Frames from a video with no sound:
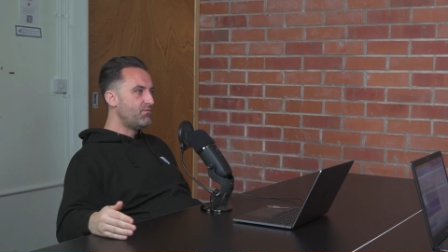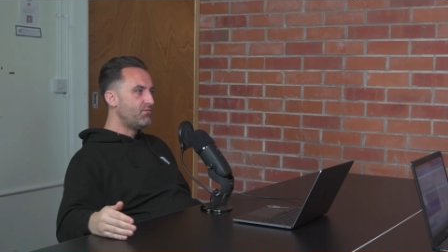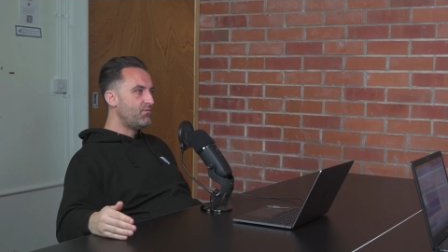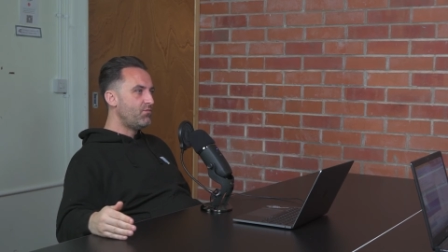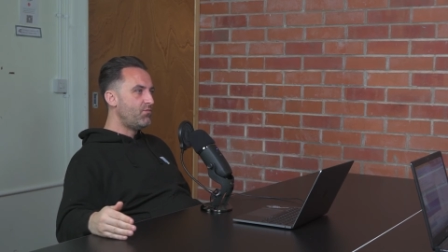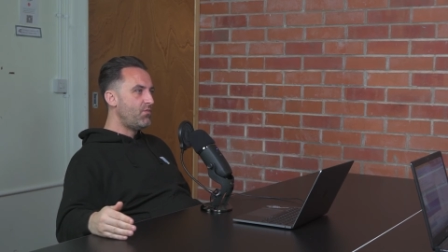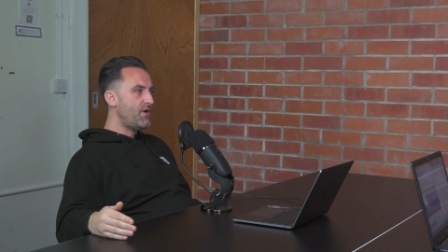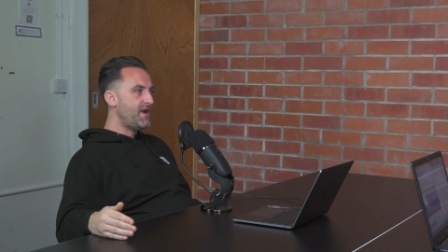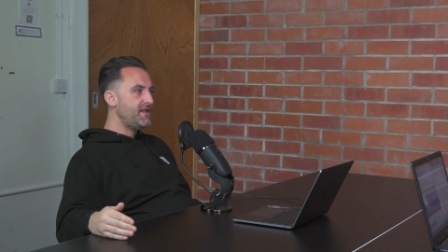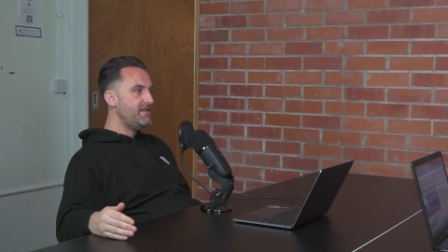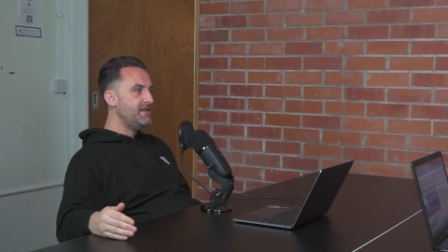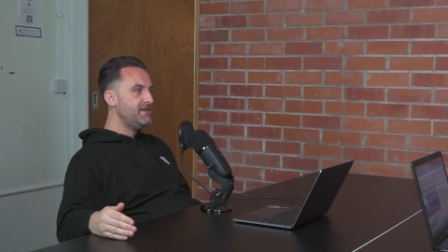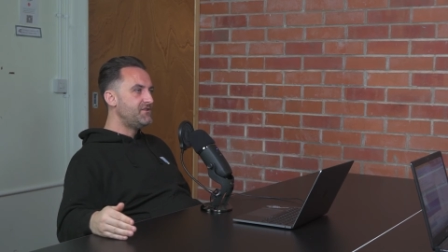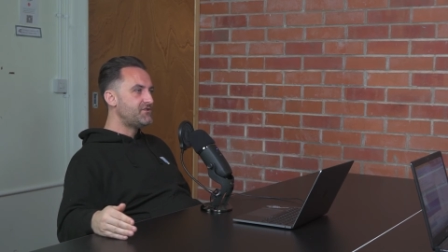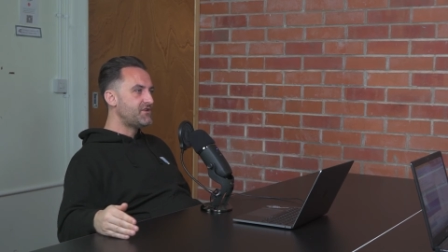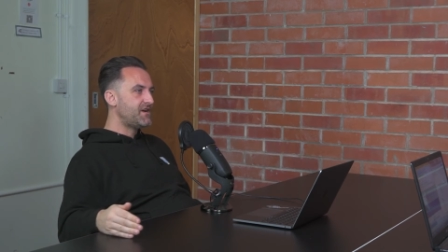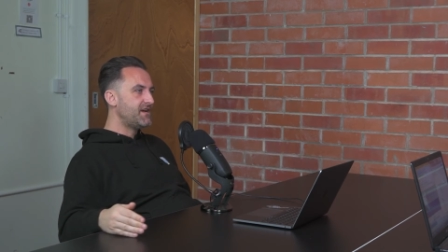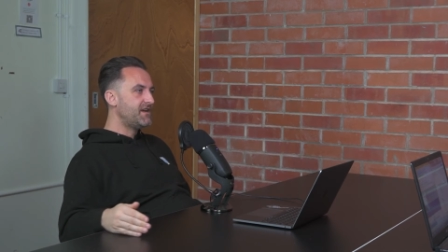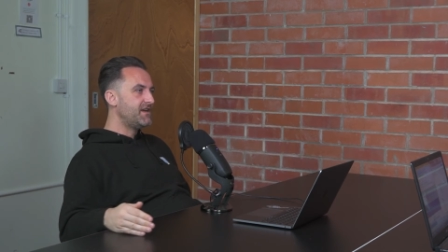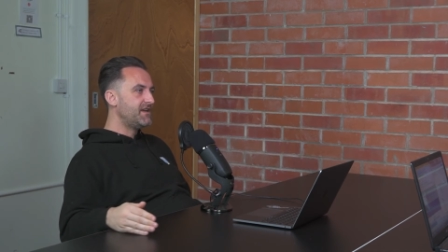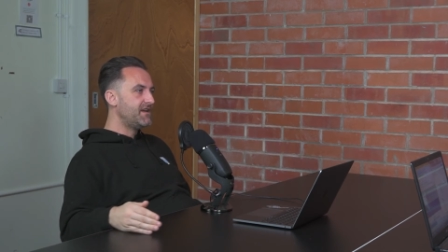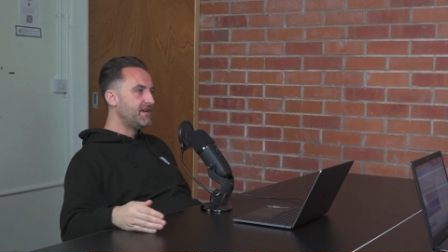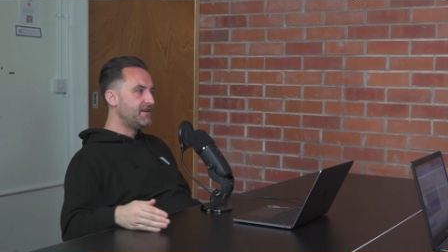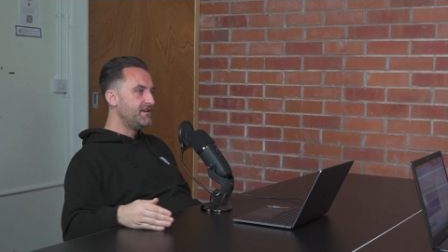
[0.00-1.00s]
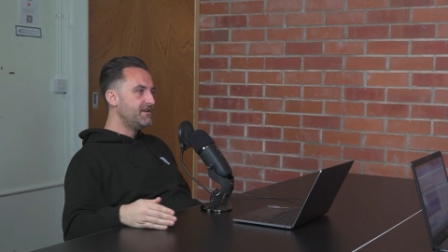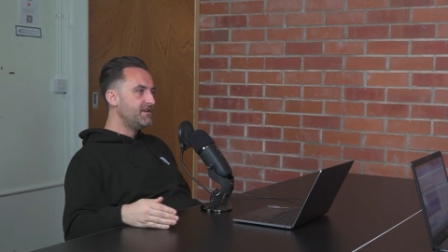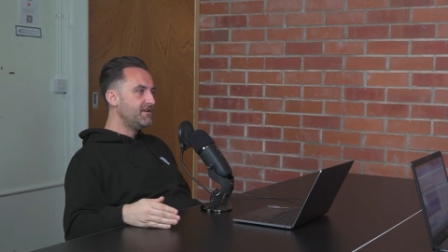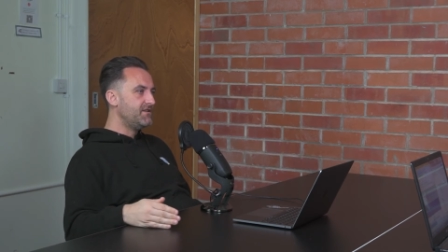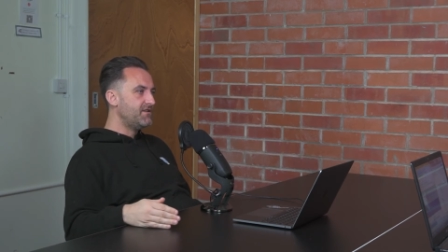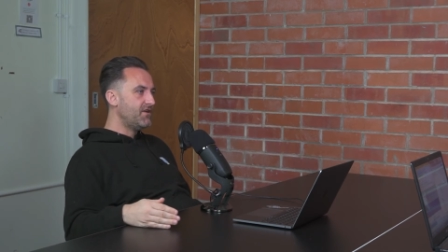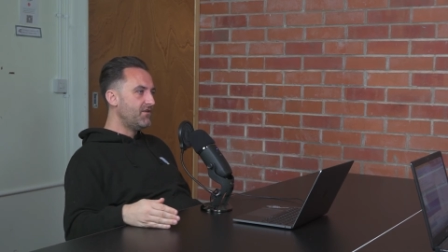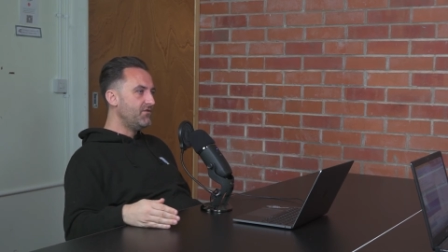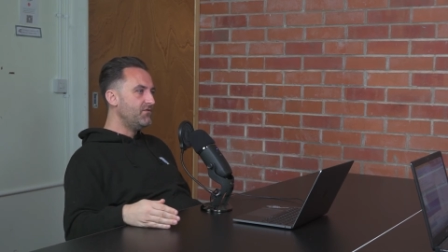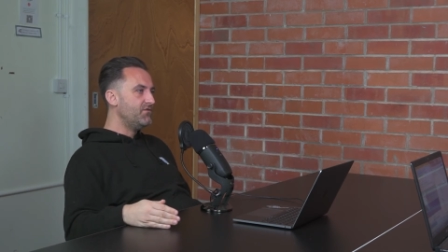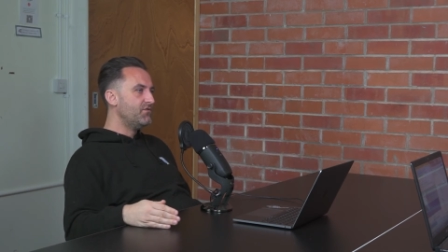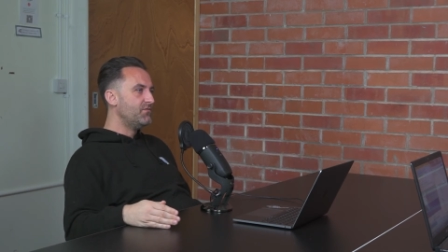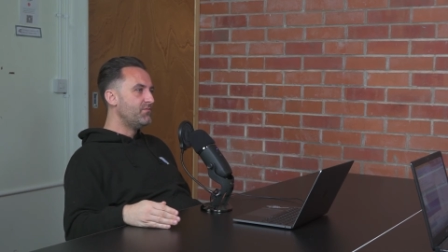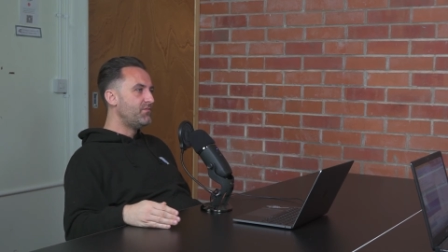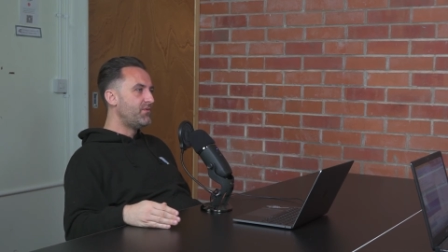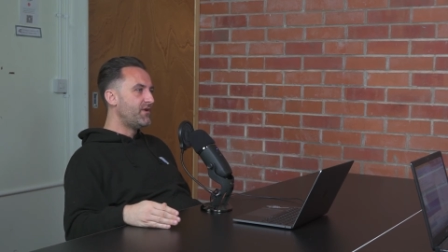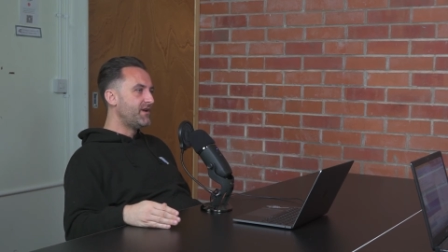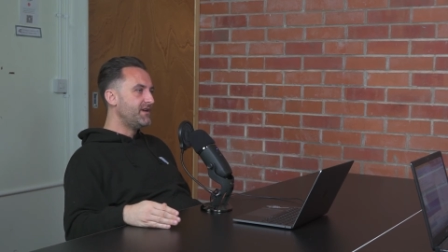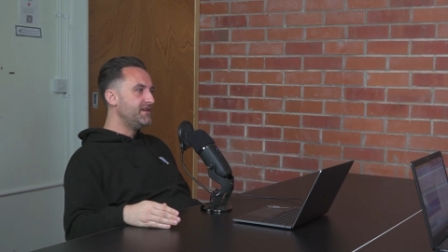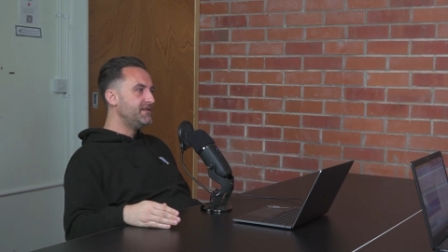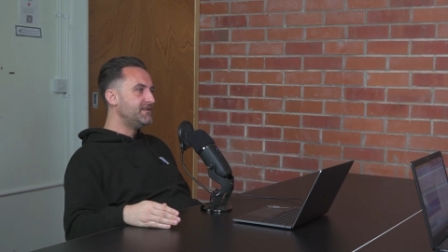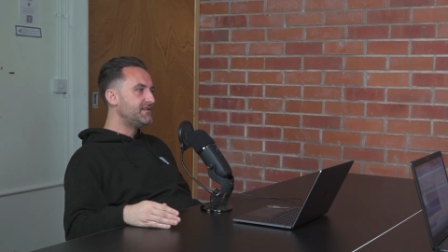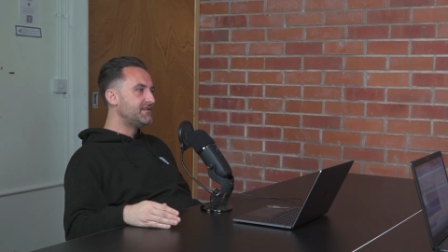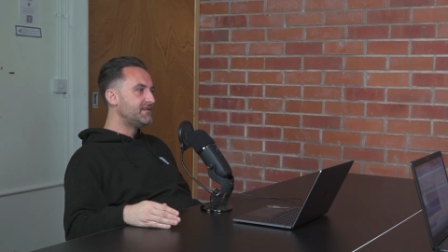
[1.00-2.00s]
when they try to get you down on
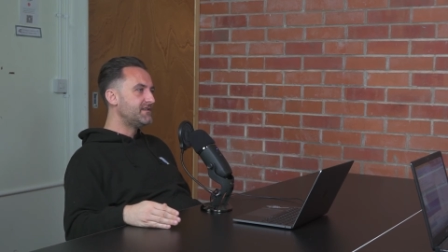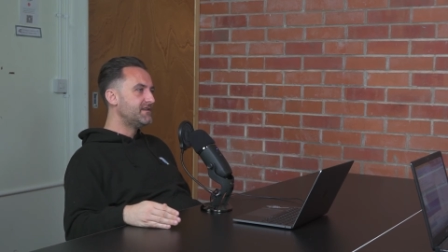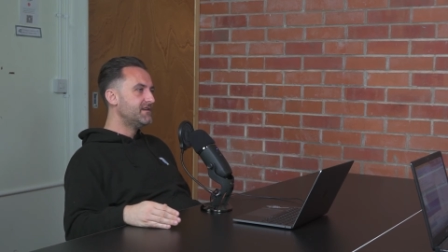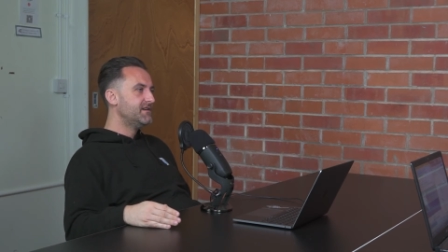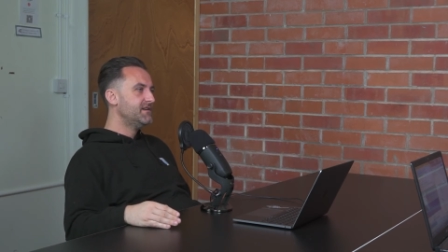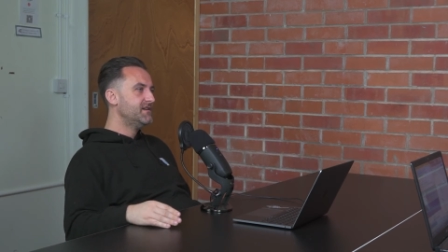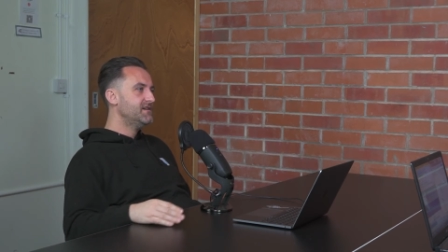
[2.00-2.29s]
price,